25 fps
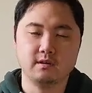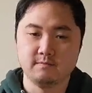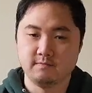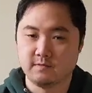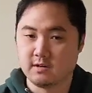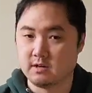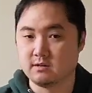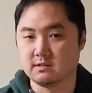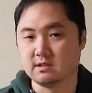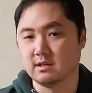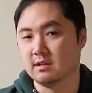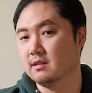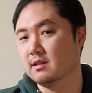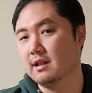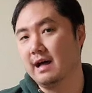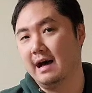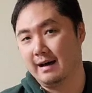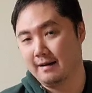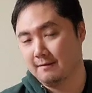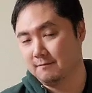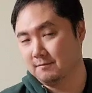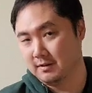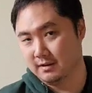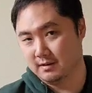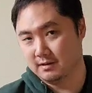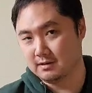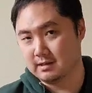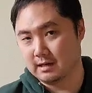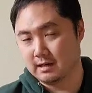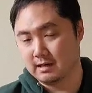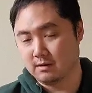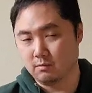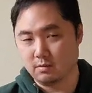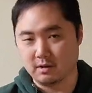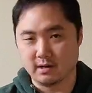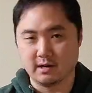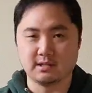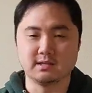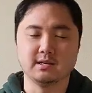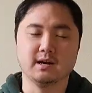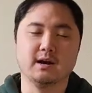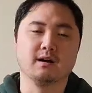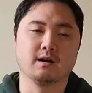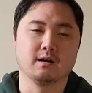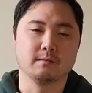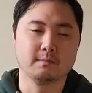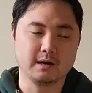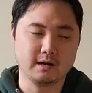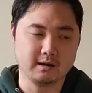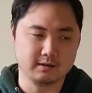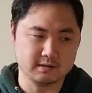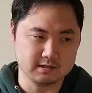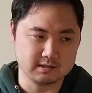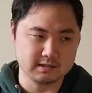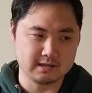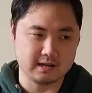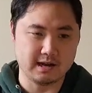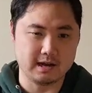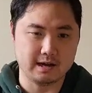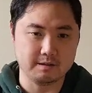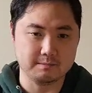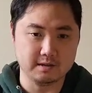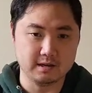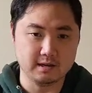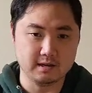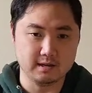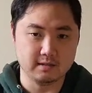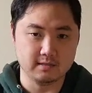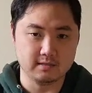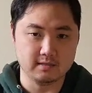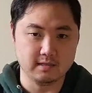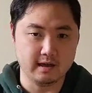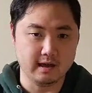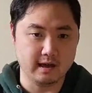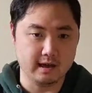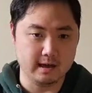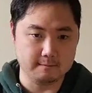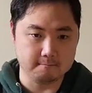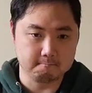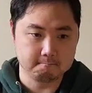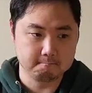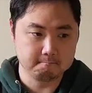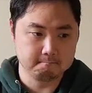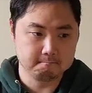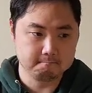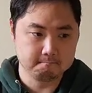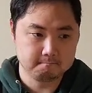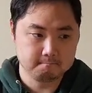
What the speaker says: There's a lot of things that I want to talk about this hobby that